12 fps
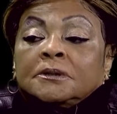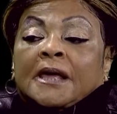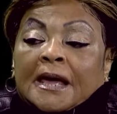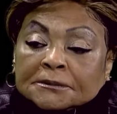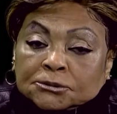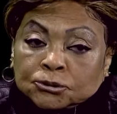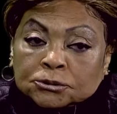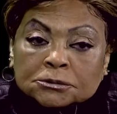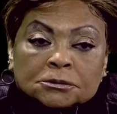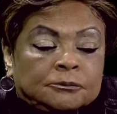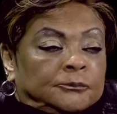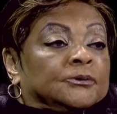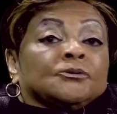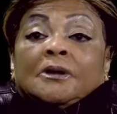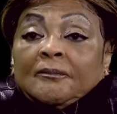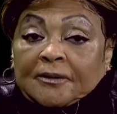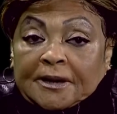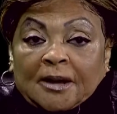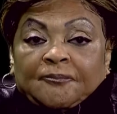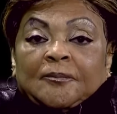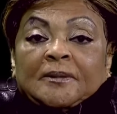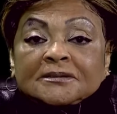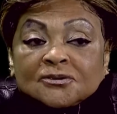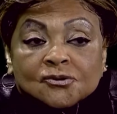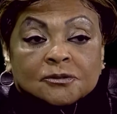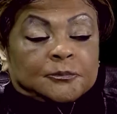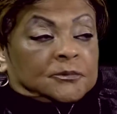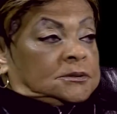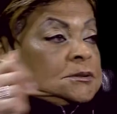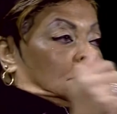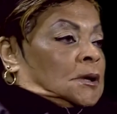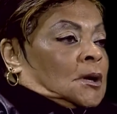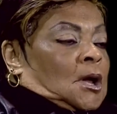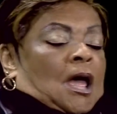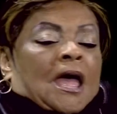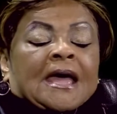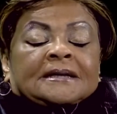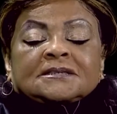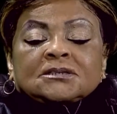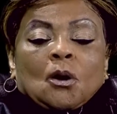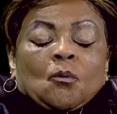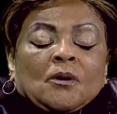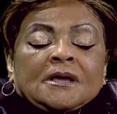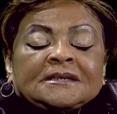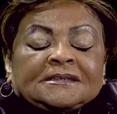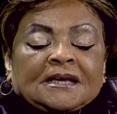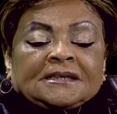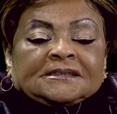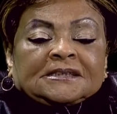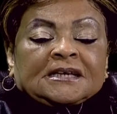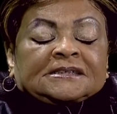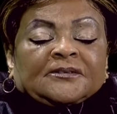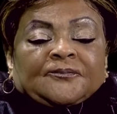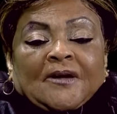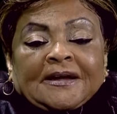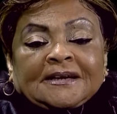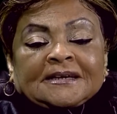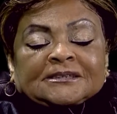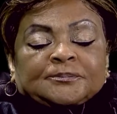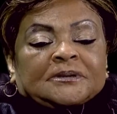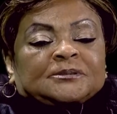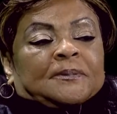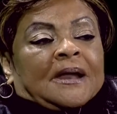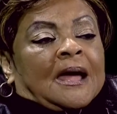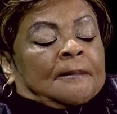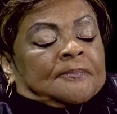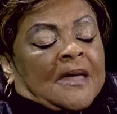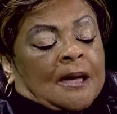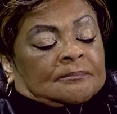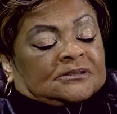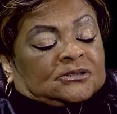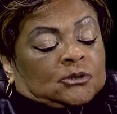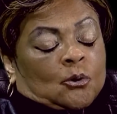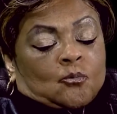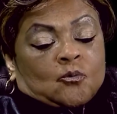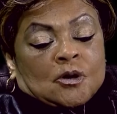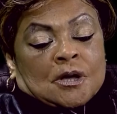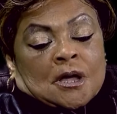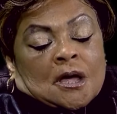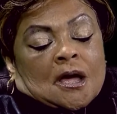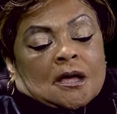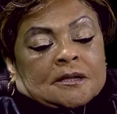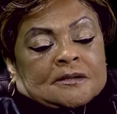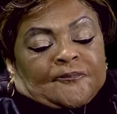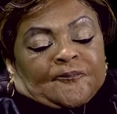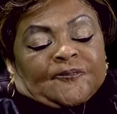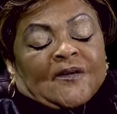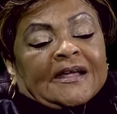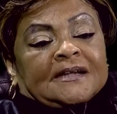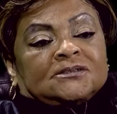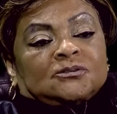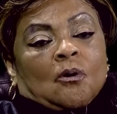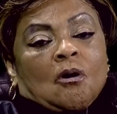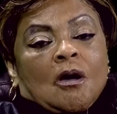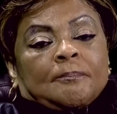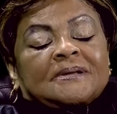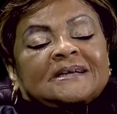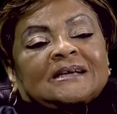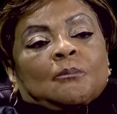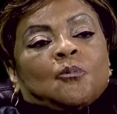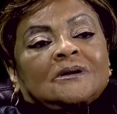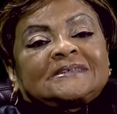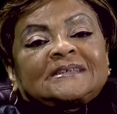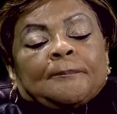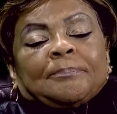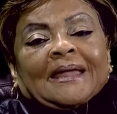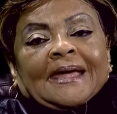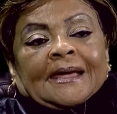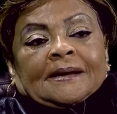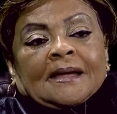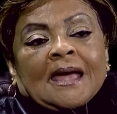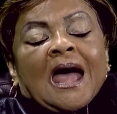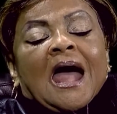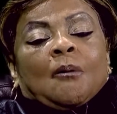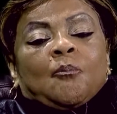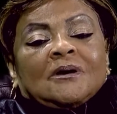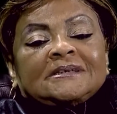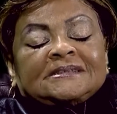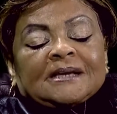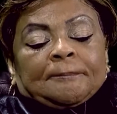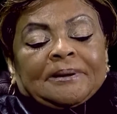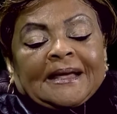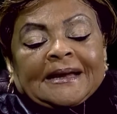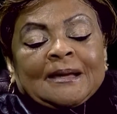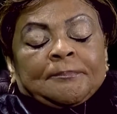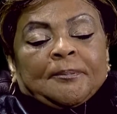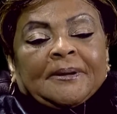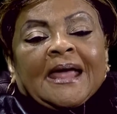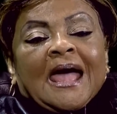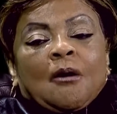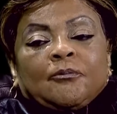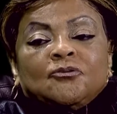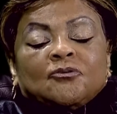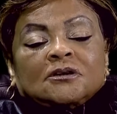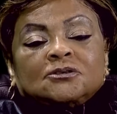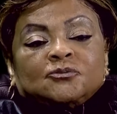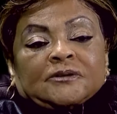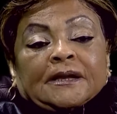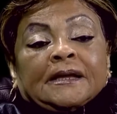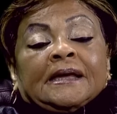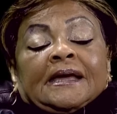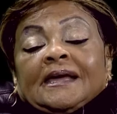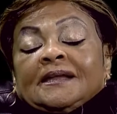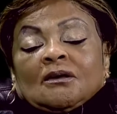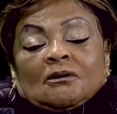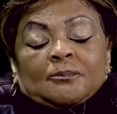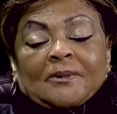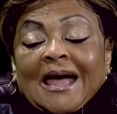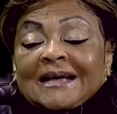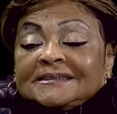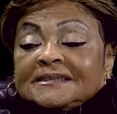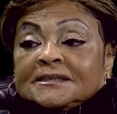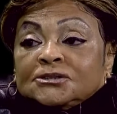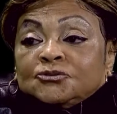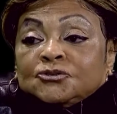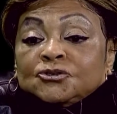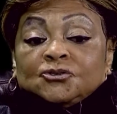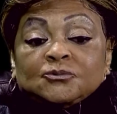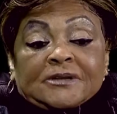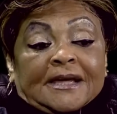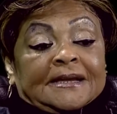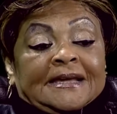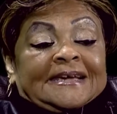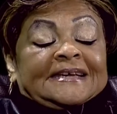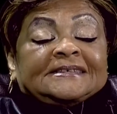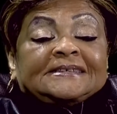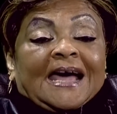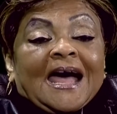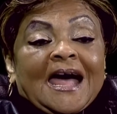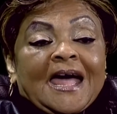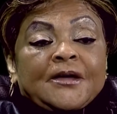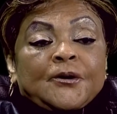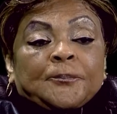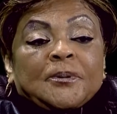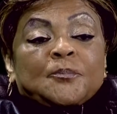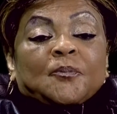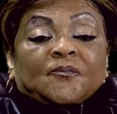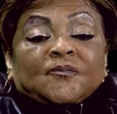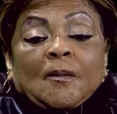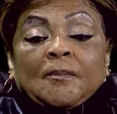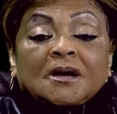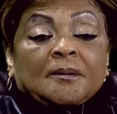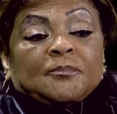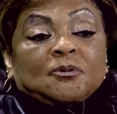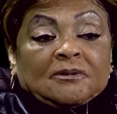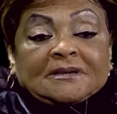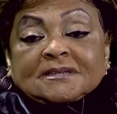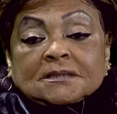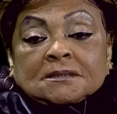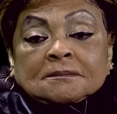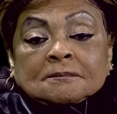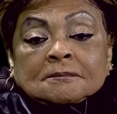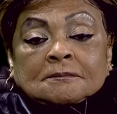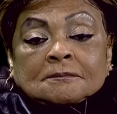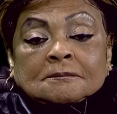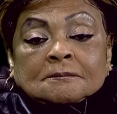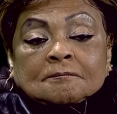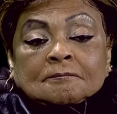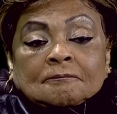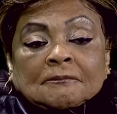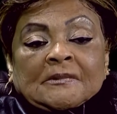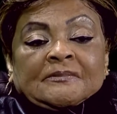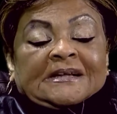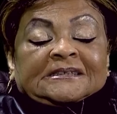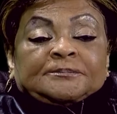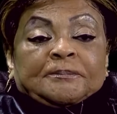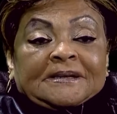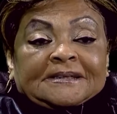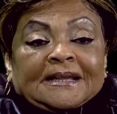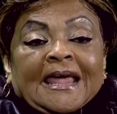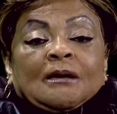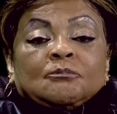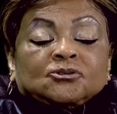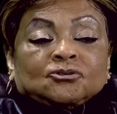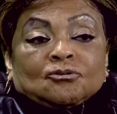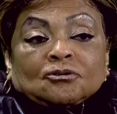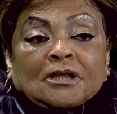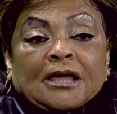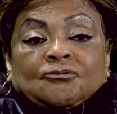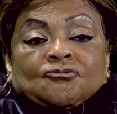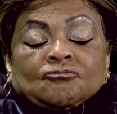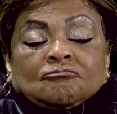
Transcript: Yes, where you never came from. That's a good one. And so it's a frightening experience. But I'm so fighting so hard because I want to see a plan. I want to see a plan implemented. How are you going to do that? And the only way I see that you can do that is to hire people from a community that speak the language, look like